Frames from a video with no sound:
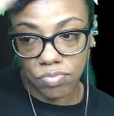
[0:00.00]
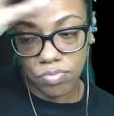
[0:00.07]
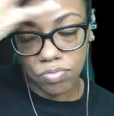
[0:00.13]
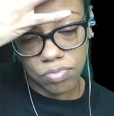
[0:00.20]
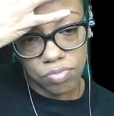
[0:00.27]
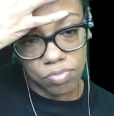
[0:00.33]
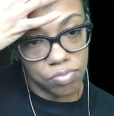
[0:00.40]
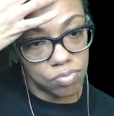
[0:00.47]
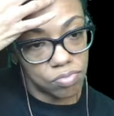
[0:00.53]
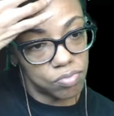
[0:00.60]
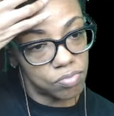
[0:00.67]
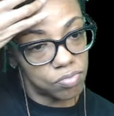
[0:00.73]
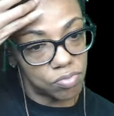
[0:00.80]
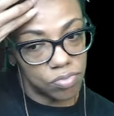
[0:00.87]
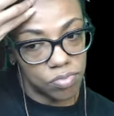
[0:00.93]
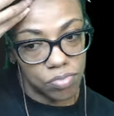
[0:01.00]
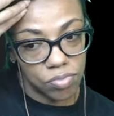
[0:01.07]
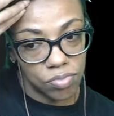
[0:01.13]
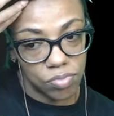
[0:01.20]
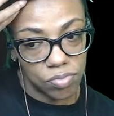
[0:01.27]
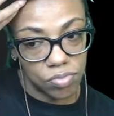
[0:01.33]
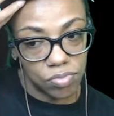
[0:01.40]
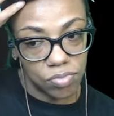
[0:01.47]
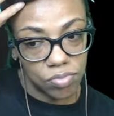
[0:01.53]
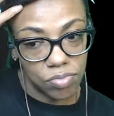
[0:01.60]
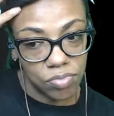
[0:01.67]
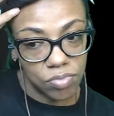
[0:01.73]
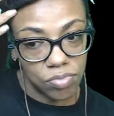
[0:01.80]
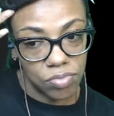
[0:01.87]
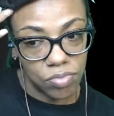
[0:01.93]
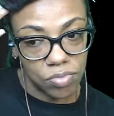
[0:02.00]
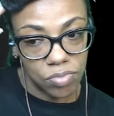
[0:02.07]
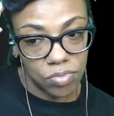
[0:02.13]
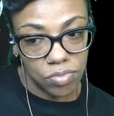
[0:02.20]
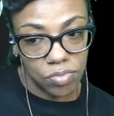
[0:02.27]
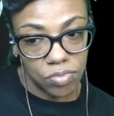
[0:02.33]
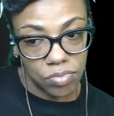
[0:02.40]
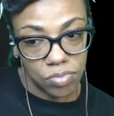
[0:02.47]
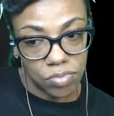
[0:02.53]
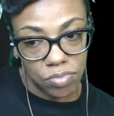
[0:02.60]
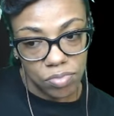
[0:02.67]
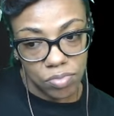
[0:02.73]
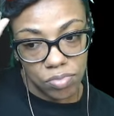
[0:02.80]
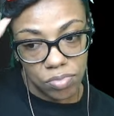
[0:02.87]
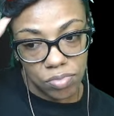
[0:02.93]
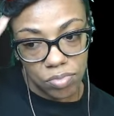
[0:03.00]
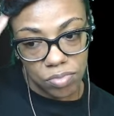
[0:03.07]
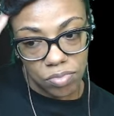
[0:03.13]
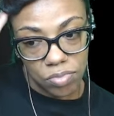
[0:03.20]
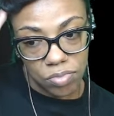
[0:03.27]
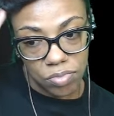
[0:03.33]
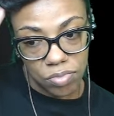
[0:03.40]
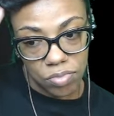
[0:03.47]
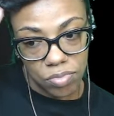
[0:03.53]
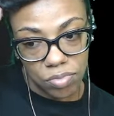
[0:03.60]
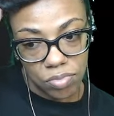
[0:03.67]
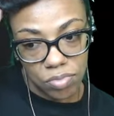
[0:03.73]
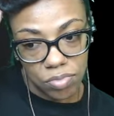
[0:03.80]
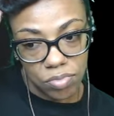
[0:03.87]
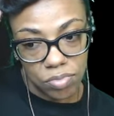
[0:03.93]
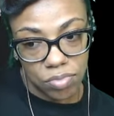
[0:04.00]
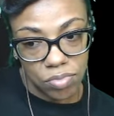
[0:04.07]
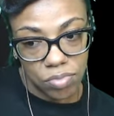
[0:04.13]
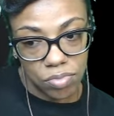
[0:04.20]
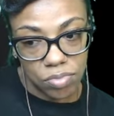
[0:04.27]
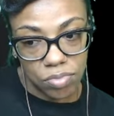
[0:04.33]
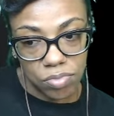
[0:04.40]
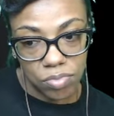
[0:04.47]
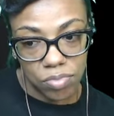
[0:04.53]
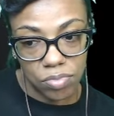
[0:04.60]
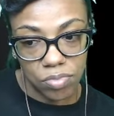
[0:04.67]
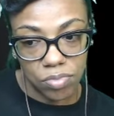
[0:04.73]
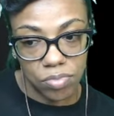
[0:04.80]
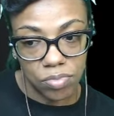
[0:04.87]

This person isn't speaking.